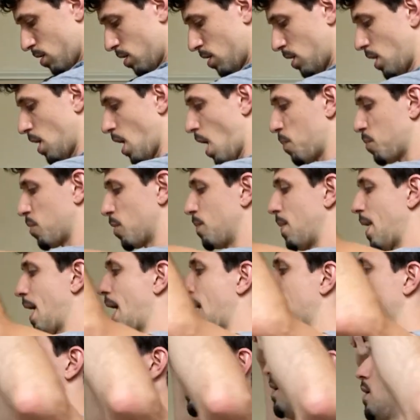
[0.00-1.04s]
the upper
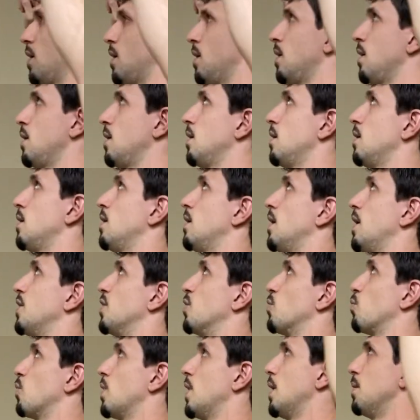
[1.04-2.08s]
back and
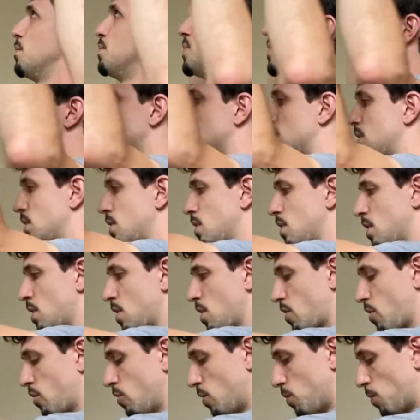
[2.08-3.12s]
the ribs
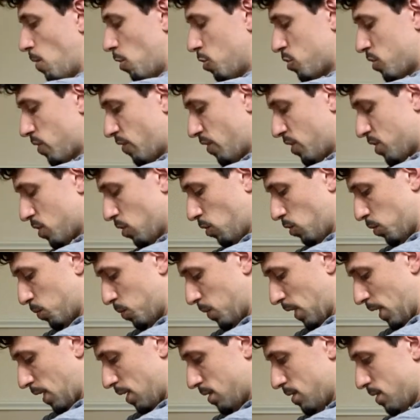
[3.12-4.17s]
through the motion of the shoulder
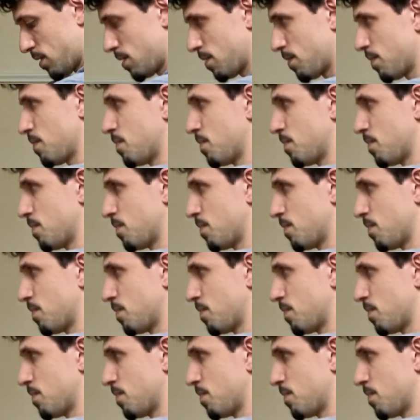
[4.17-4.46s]
blades.